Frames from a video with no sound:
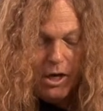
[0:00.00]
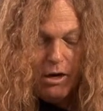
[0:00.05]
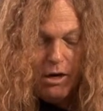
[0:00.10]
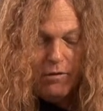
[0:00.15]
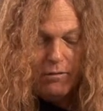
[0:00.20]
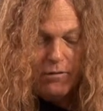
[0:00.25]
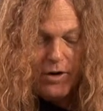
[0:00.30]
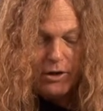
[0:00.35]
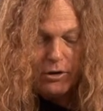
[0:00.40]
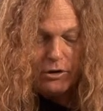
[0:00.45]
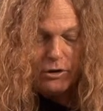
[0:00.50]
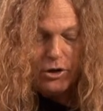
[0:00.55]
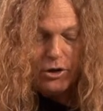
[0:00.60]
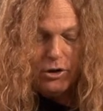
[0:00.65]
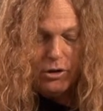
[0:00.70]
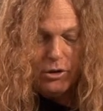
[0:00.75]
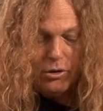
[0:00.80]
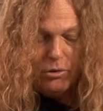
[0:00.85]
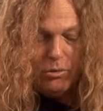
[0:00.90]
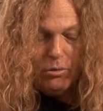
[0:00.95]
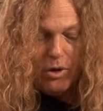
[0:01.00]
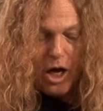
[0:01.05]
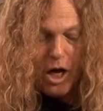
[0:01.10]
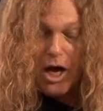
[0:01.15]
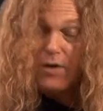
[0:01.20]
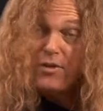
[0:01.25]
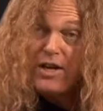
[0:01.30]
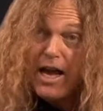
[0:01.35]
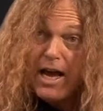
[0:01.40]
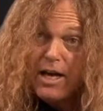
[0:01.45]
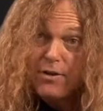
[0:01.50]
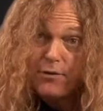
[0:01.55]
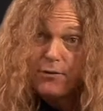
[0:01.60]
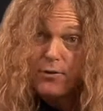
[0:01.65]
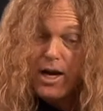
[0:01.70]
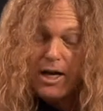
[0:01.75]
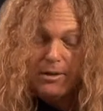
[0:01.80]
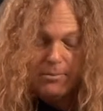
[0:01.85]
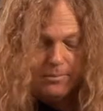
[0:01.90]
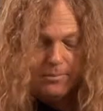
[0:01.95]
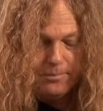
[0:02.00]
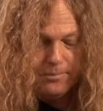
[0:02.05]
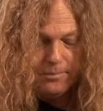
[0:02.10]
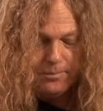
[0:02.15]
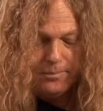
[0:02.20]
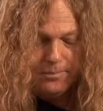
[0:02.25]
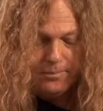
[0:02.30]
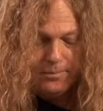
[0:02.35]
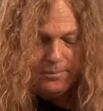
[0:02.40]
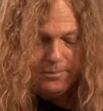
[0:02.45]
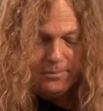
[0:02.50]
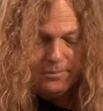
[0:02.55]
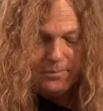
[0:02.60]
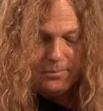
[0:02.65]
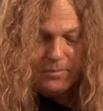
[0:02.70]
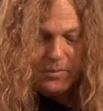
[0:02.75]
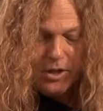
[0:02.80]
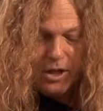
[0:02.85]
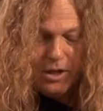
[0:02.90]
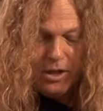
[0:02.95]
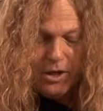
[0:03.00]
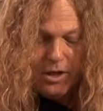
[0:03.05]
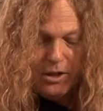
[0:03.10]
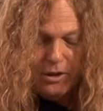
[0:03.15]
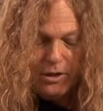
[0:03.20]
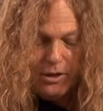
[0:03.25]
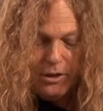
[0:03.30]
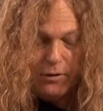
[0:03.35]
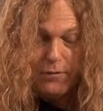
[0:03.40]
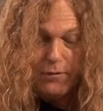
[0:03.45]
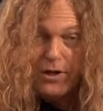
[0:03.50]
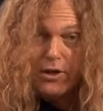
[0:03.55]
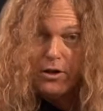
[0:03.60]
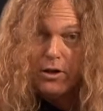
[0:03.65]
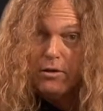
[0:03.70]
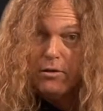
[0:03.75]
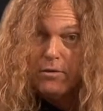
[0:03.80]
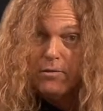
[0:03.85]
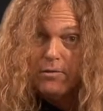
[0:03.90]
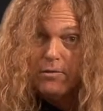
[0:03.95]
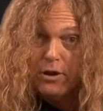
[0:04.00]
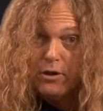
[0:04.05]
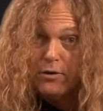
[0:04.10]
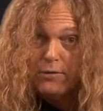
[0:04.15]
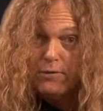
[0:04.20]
finger two on the eighth fret, little finger, finger